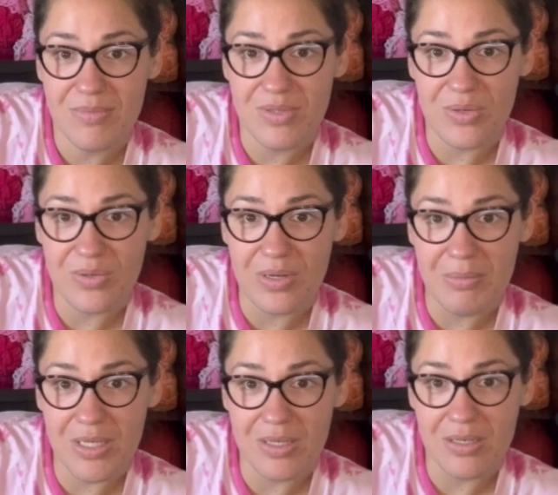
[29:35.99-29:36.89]
So, I
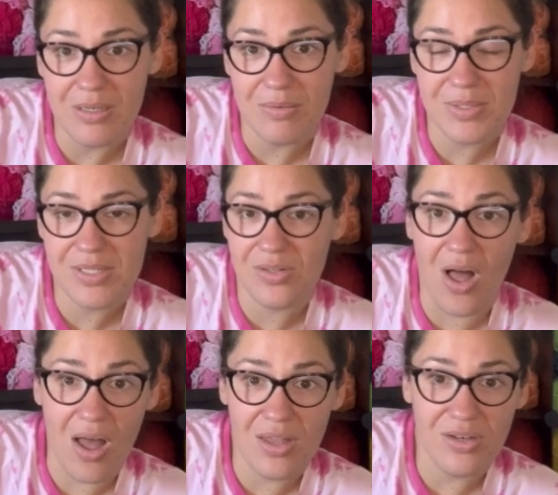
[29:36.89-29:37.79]
mean, was it a
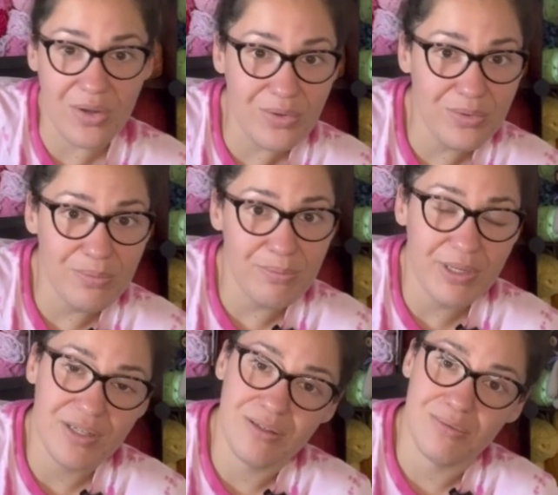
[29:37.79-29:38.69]
lot? No,
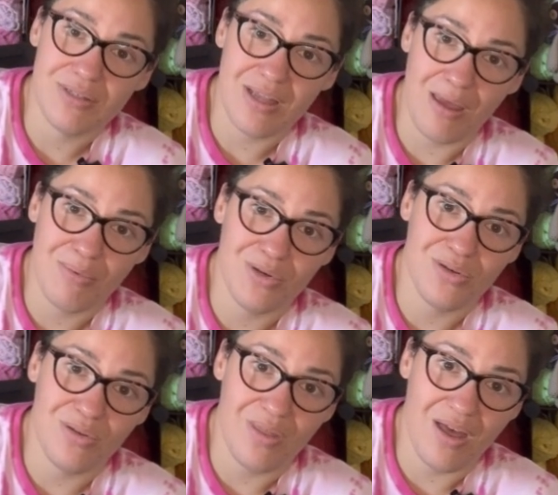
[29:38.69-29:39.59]
but was I able to
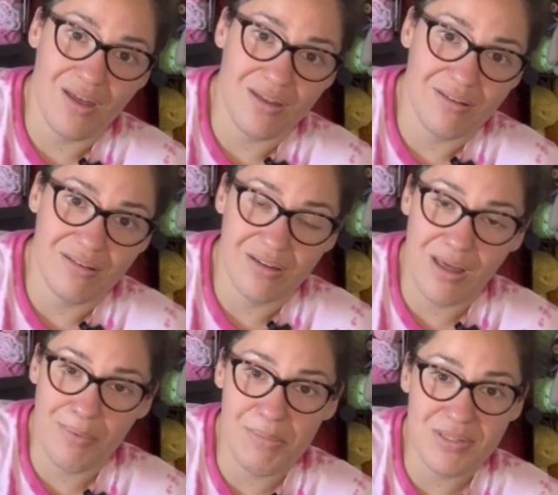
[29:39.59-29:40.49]
do that a
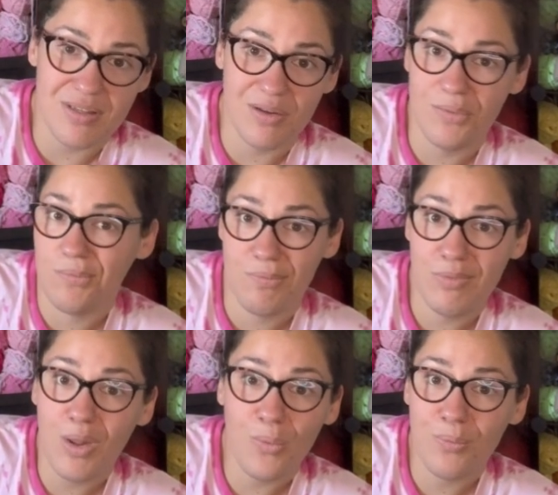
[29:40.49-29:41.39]
couple months ago?
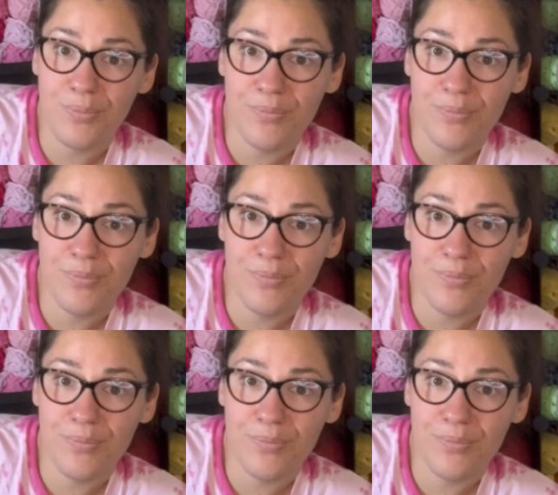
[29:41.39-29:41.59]
No.